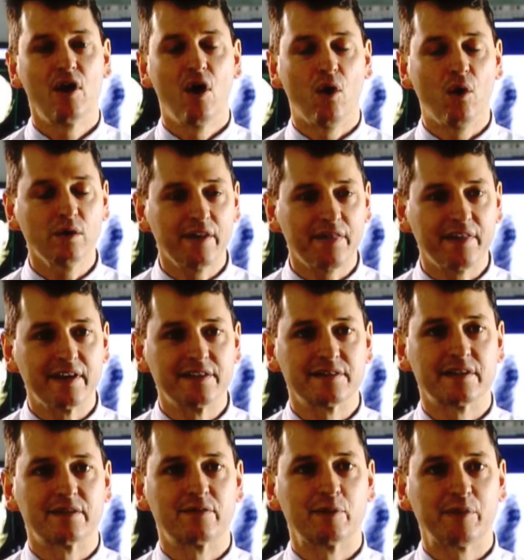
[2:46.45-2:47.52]
all the things
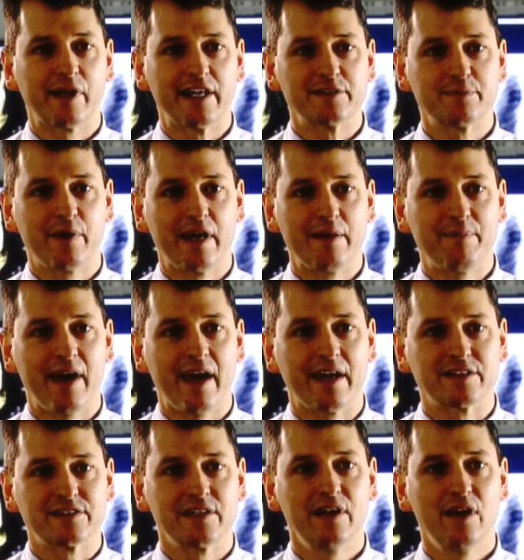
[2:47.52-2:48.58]
that are replaced by a
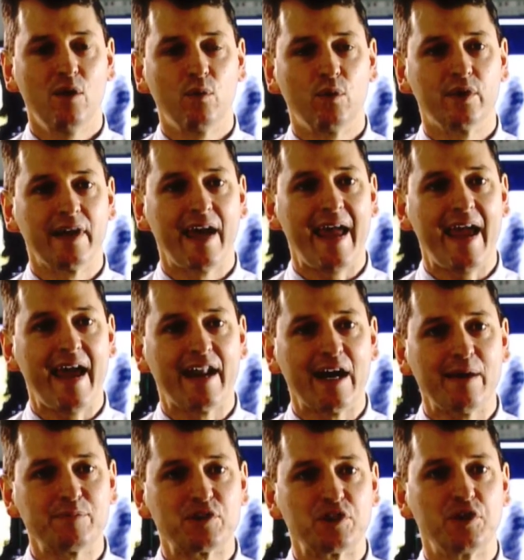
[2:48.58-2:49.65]
PACS would add
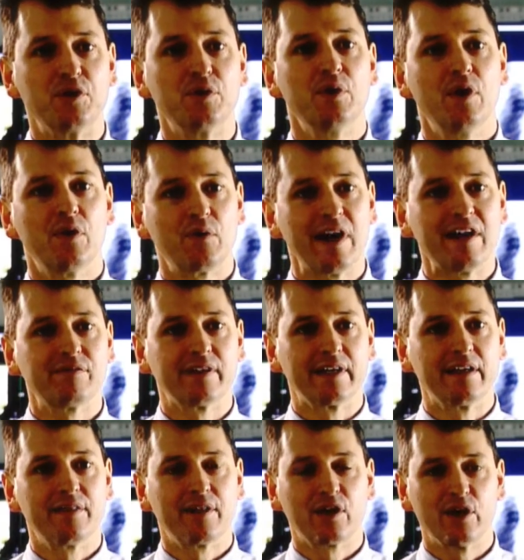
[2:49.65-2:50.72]
up to roughly
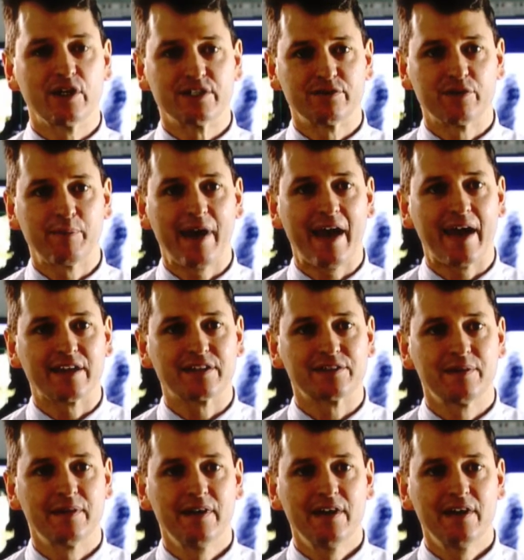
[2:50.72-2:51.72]
the cost of a PACS.